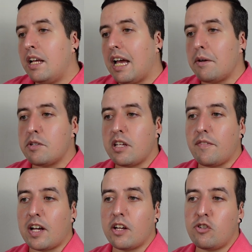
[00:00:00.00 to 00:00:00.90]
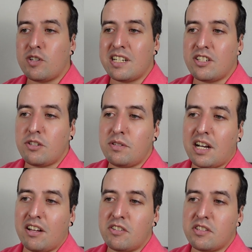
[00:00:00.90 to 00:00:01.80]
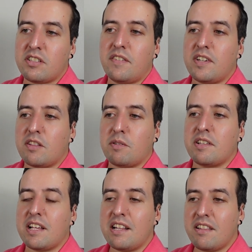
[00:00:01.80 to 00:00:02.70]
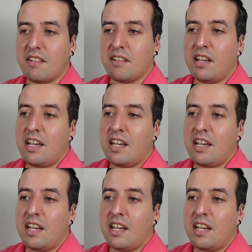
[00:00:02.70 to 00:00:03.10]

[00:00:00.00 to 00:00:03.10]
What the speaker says: I received $102.73.